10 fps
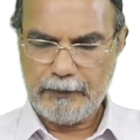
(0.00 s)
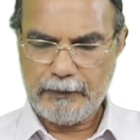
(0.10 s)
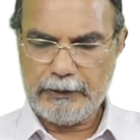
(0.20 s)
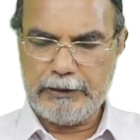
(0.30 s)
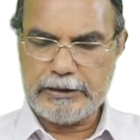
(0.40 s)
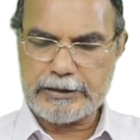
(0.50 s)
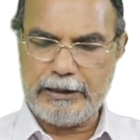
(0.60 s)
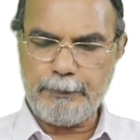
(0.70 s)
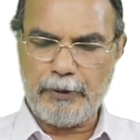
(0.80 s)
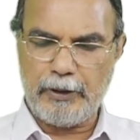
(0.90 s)
The
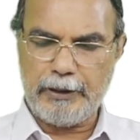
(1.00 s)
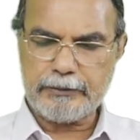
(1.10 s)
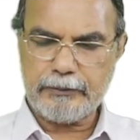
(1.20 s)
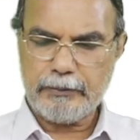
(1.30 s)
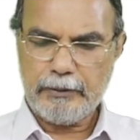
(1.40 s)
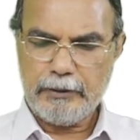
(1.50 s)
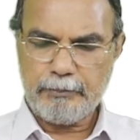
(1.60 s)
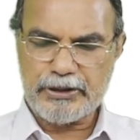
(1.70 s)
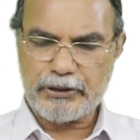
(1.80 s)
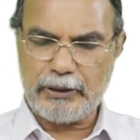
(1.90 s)
desired product
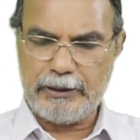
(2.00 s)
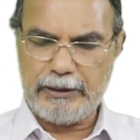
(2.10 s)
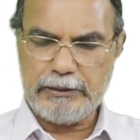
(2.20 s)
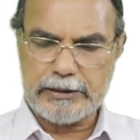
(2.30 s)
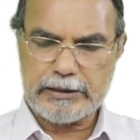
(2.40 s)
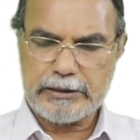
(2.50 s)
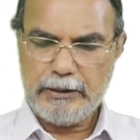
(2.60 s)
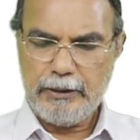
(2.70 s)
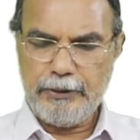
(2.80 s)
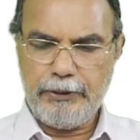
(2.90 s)
must contain this
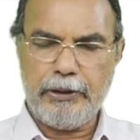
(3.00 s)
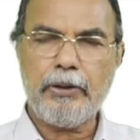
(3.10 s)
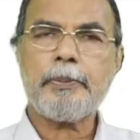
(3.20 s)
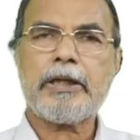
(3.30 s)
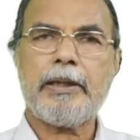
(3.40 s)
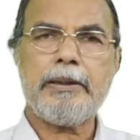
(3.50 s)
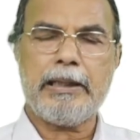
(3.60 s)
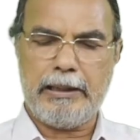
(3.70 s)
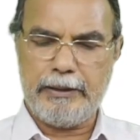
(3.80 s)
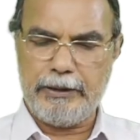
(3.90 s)

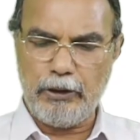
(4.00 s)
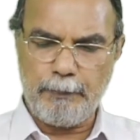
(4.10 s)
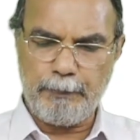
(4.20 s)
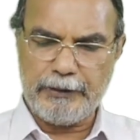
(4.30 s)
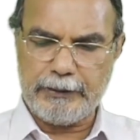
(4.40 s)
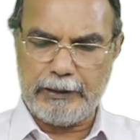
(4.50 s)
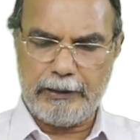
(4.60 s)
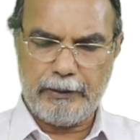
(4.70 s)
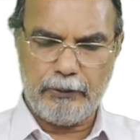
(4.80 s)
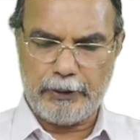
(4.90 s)
neopentyl
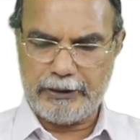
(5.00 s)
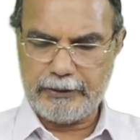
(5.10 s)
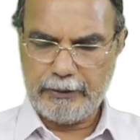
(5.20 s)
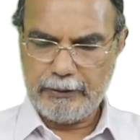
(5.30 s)
unit.